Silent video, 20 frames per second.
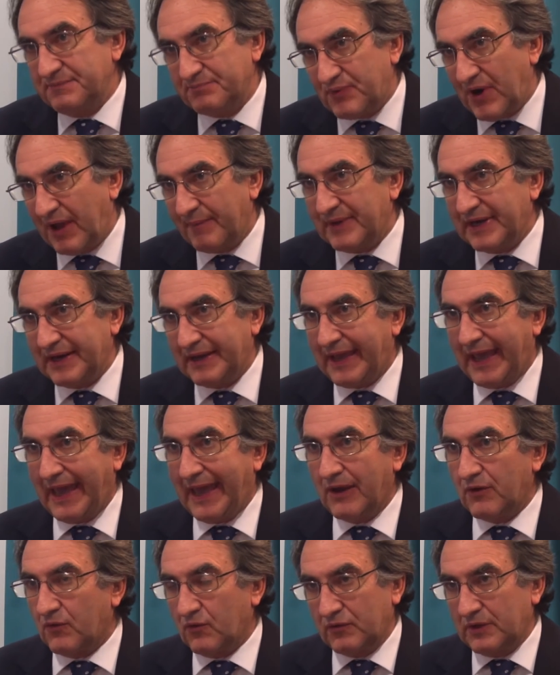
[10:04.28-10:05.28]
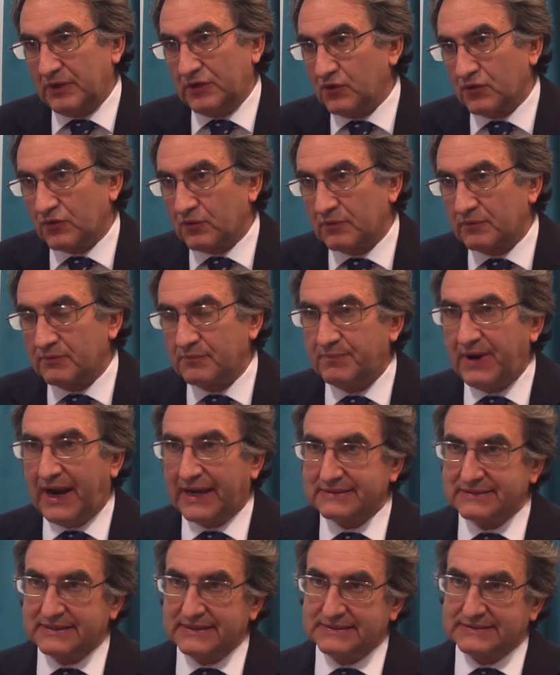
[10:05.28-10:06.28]
in primary care, or in your own
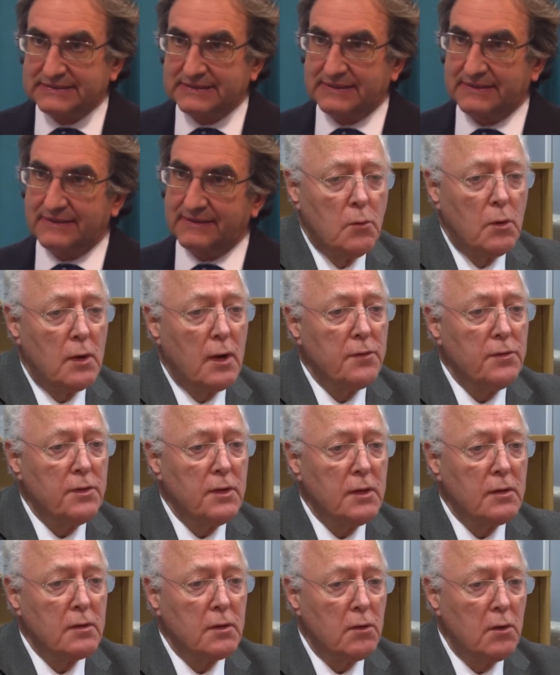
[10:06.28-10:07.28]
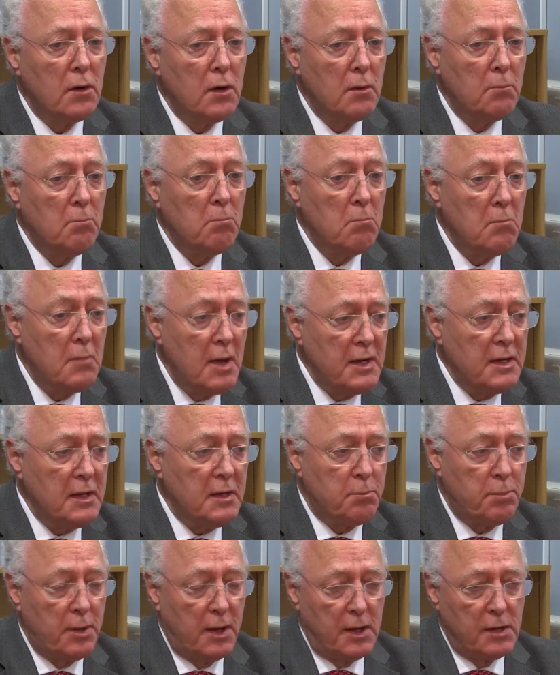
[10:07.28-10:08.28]
practice? Well, I think there are
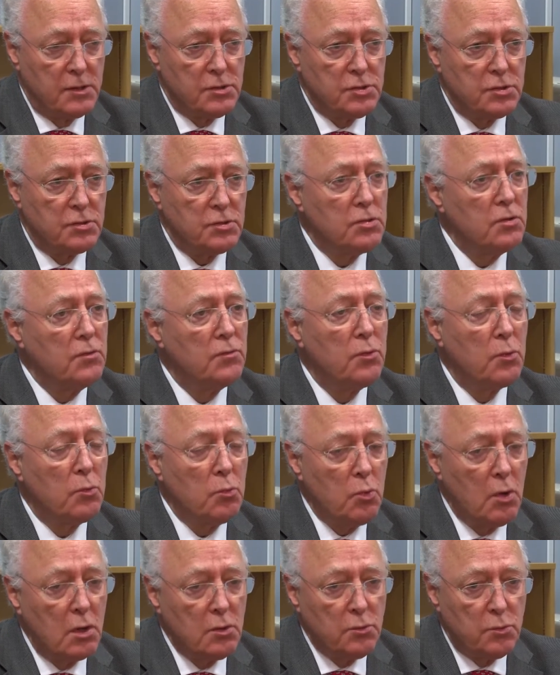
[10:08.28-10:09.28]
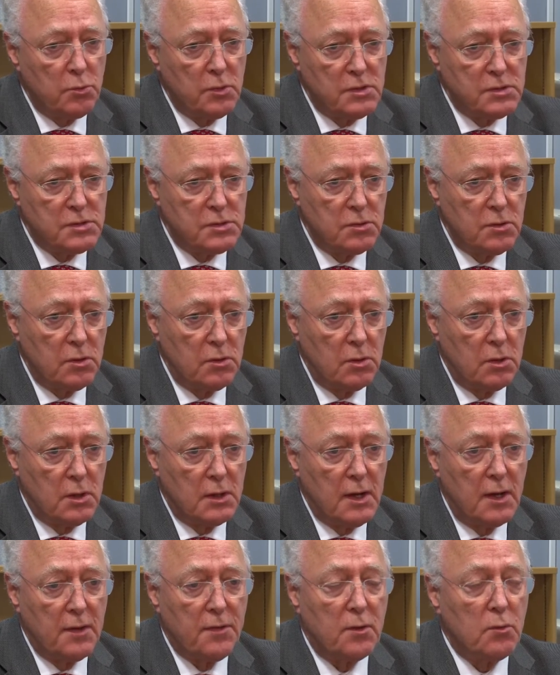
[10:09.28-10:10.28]
many patients who, for one reason or
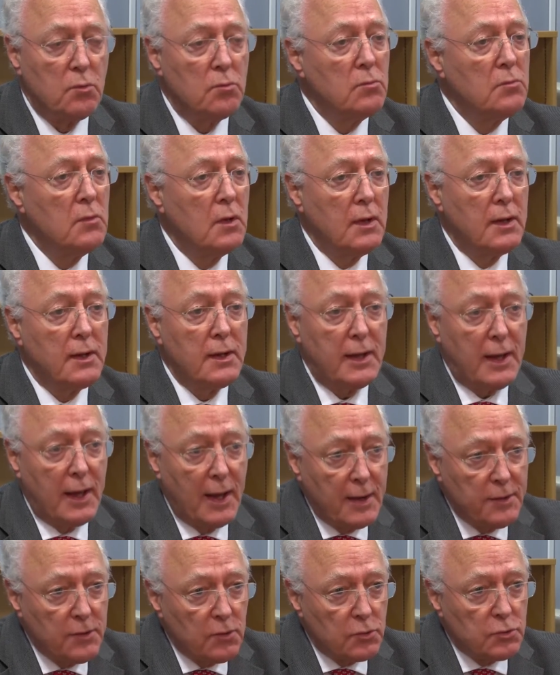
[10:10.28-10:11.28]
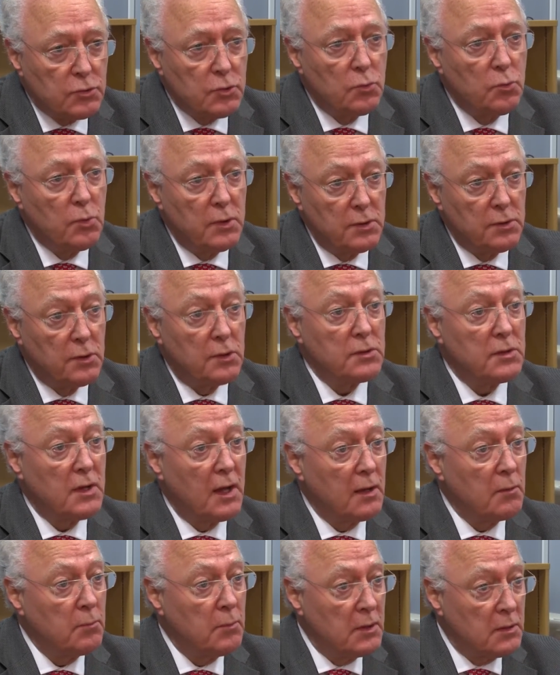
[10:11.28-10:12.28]
another, cannot or will not
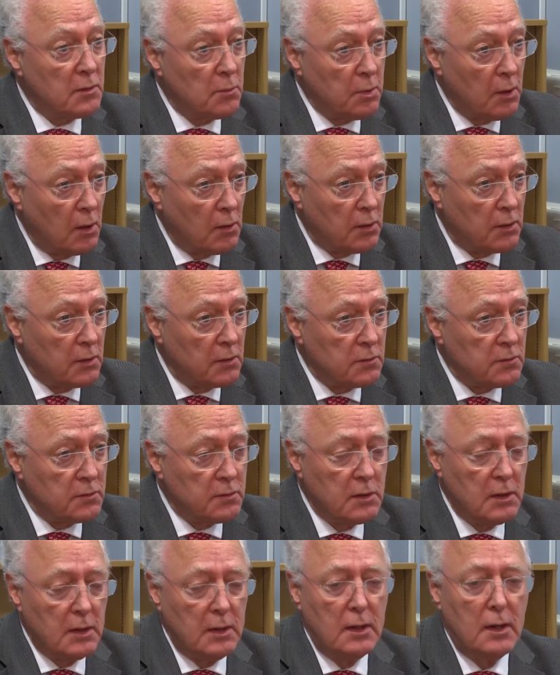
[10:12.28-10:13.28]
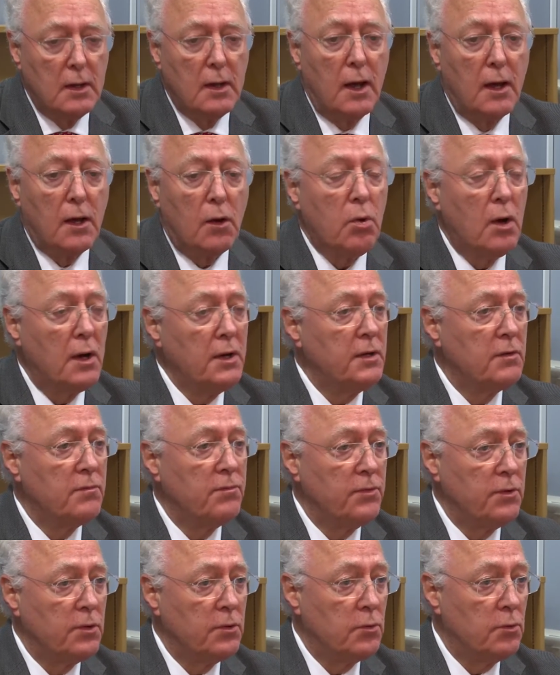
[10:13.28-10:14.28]
take beta blockers, and quite a
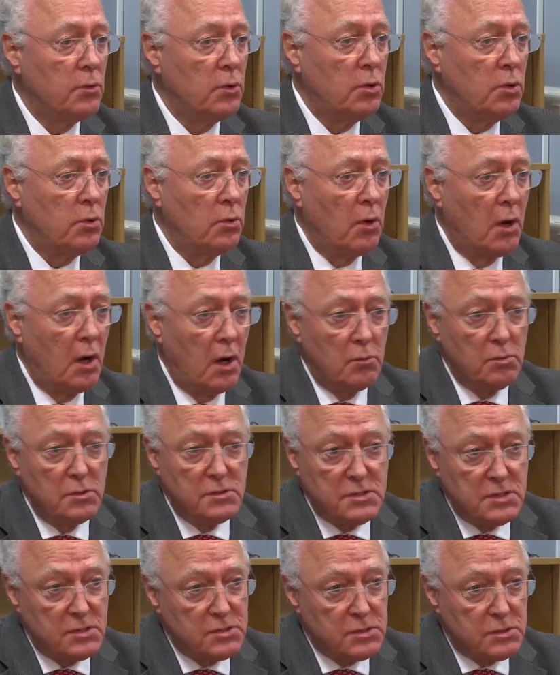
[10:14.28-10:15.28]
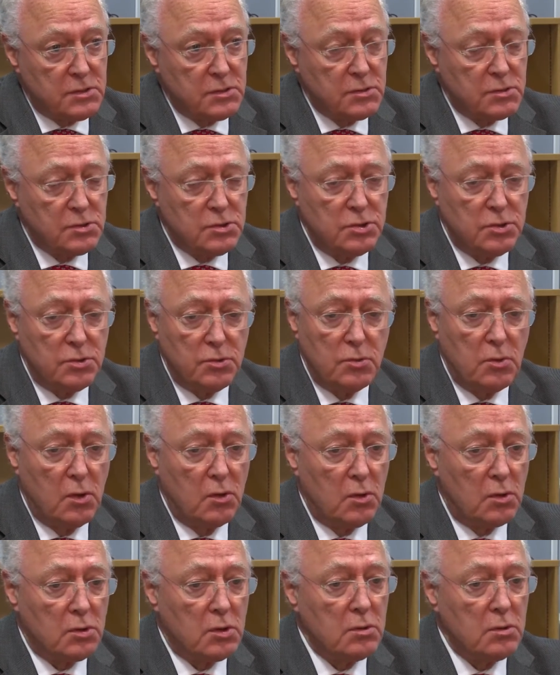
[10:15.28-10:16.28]
few who are resistant to or